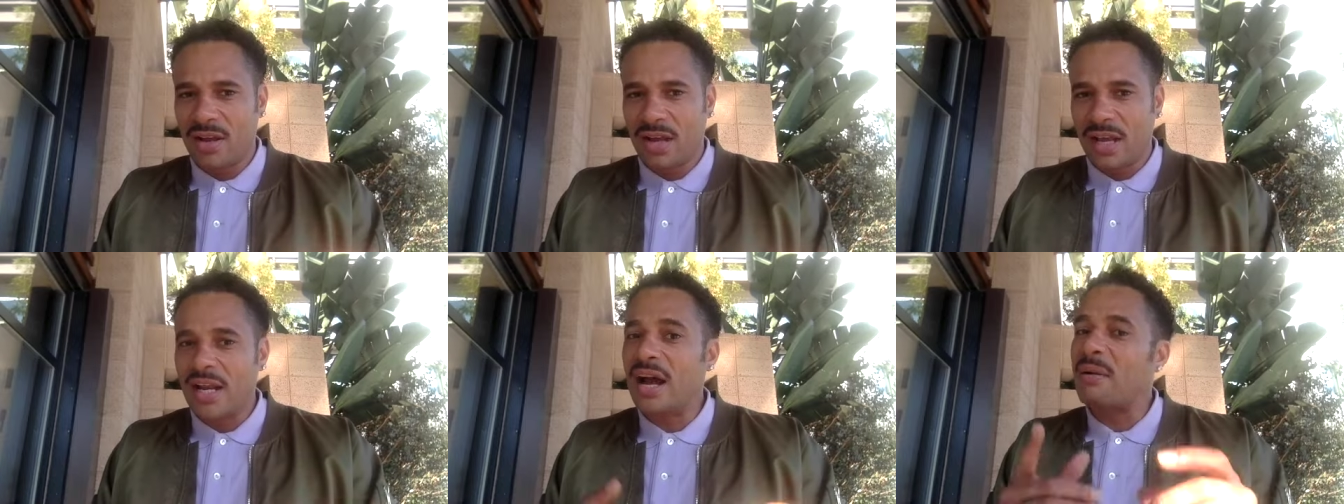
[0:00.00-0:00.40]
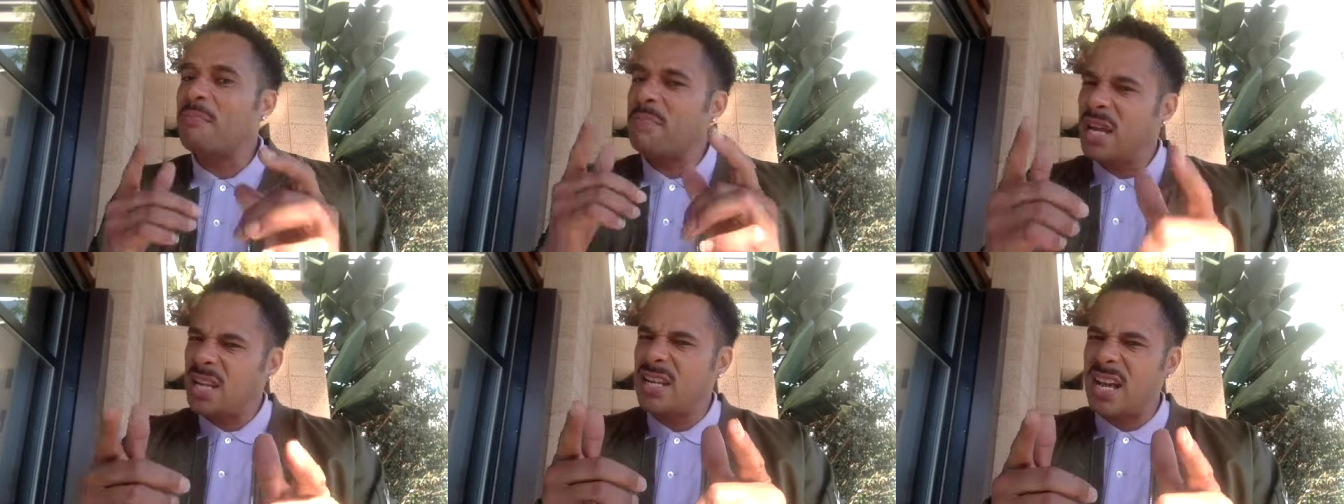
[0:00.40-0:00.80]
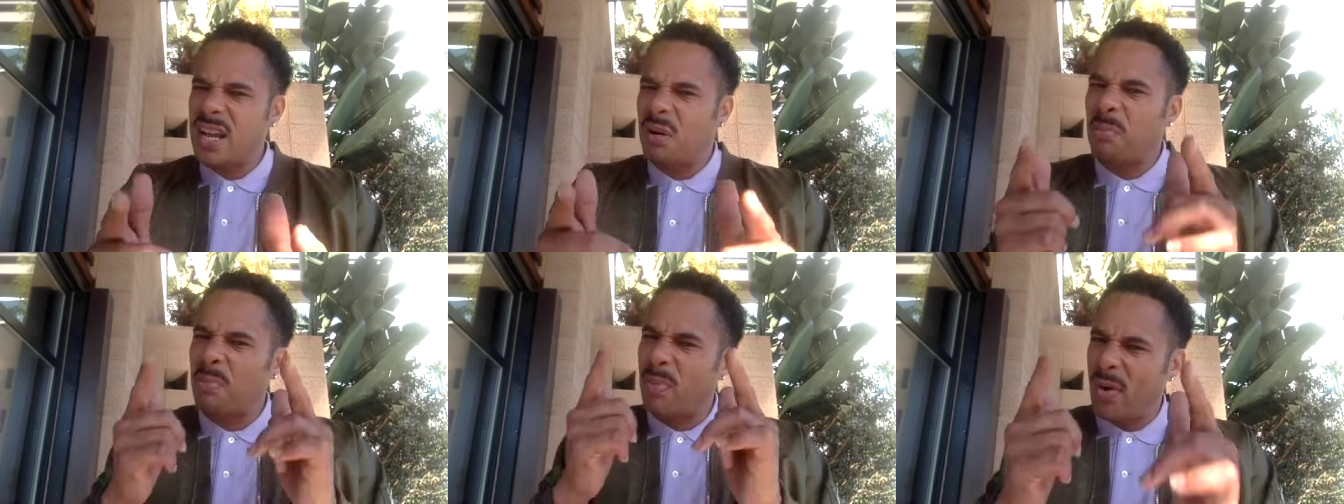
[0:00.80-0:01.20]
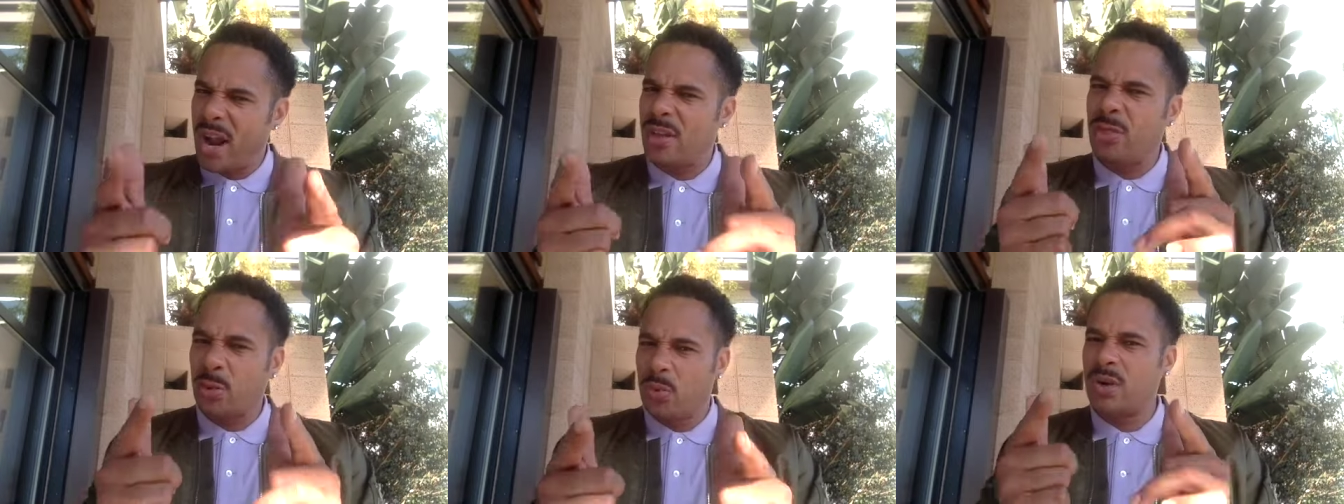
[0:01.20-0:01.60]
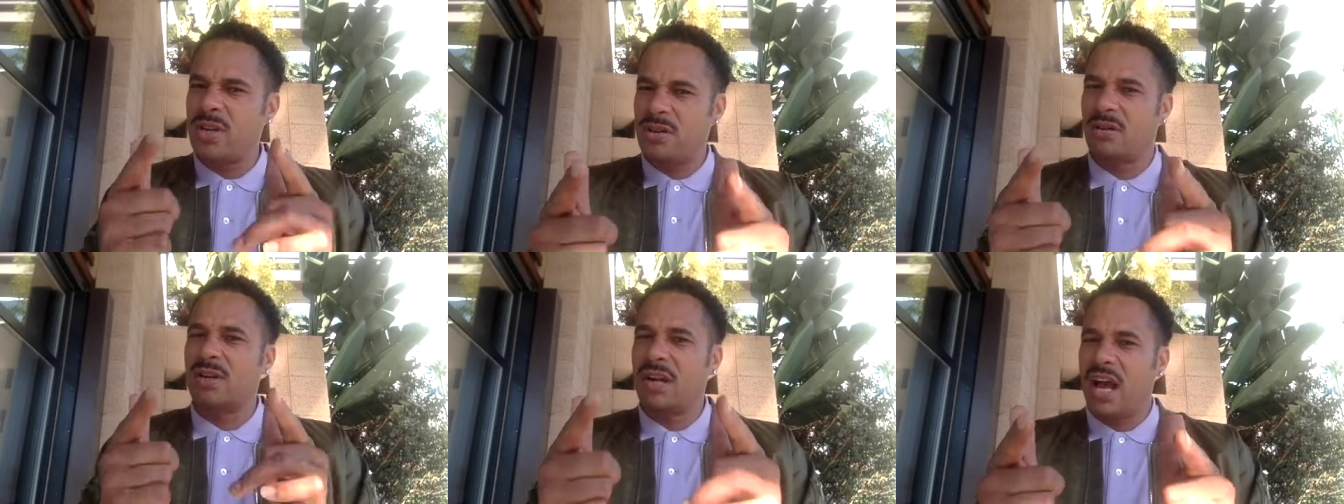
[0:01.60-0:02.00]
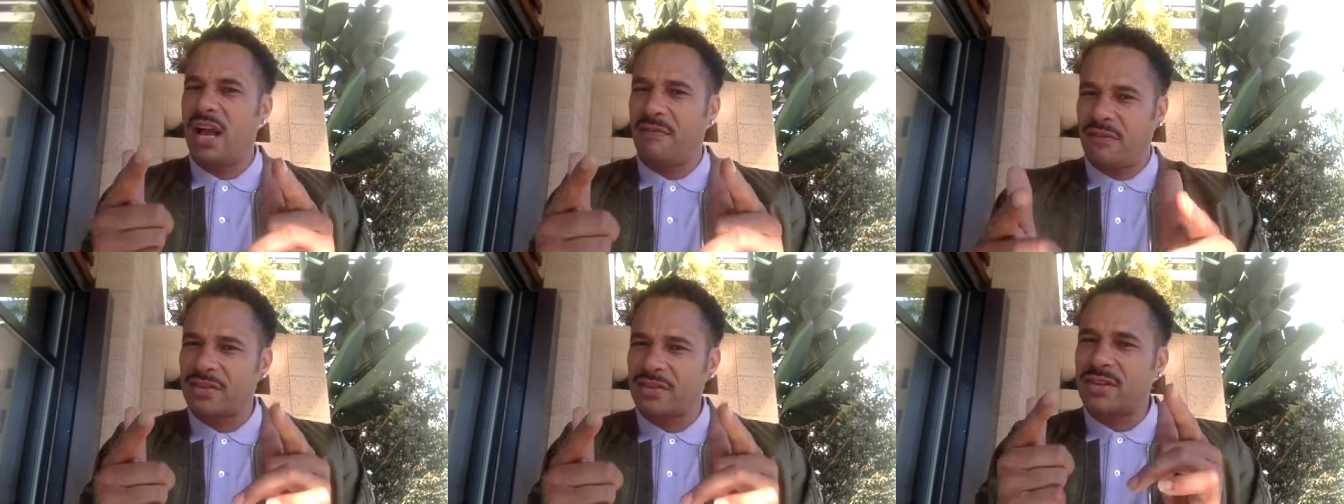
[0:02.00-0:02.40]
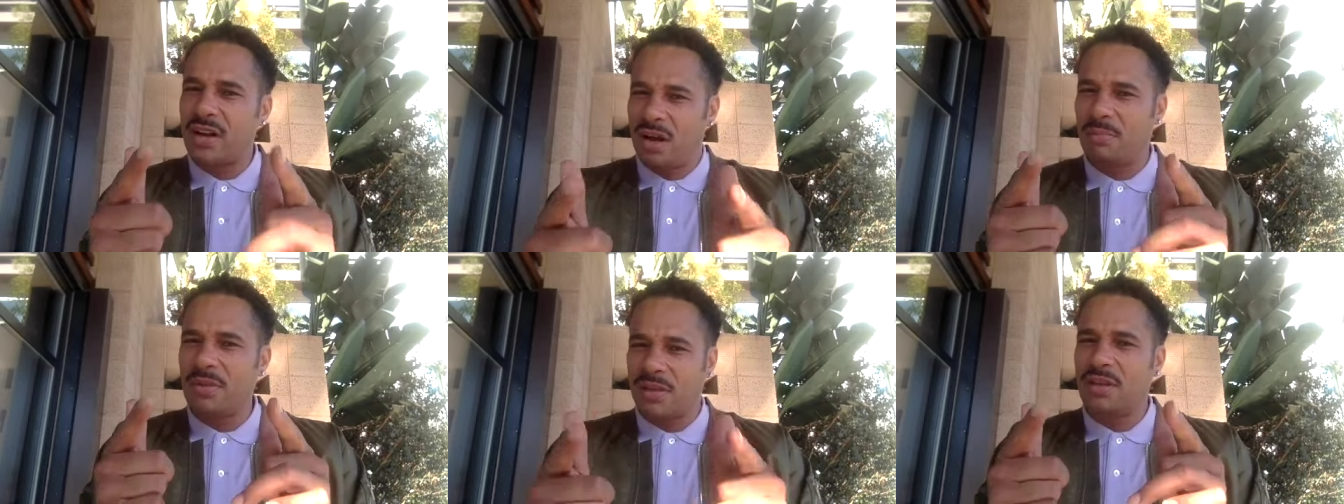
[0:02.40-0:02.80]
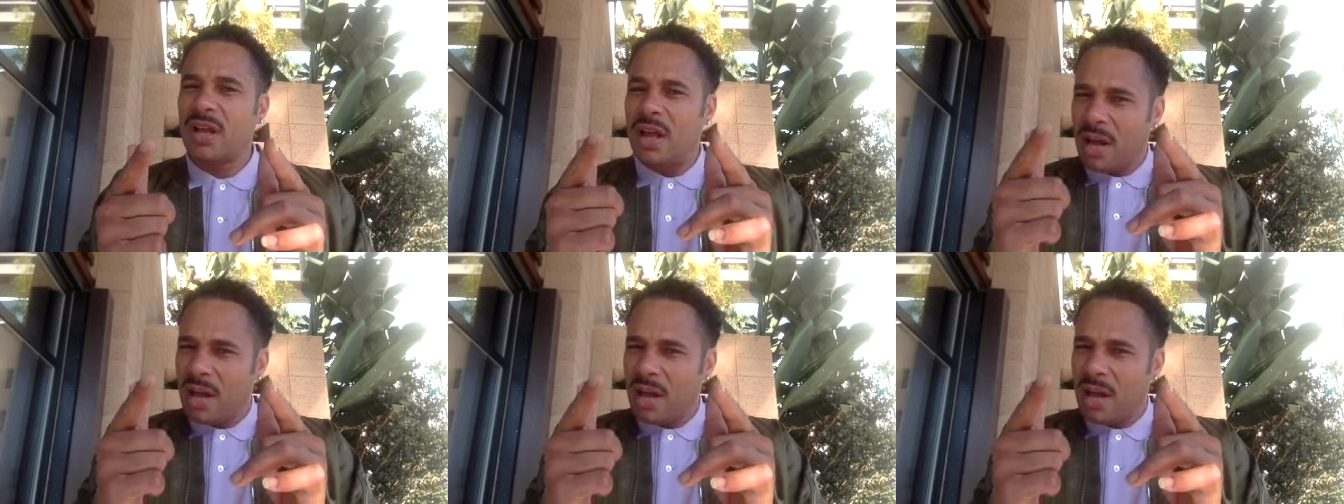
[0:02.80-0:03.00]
And I mean that a breakthrough in your life is coming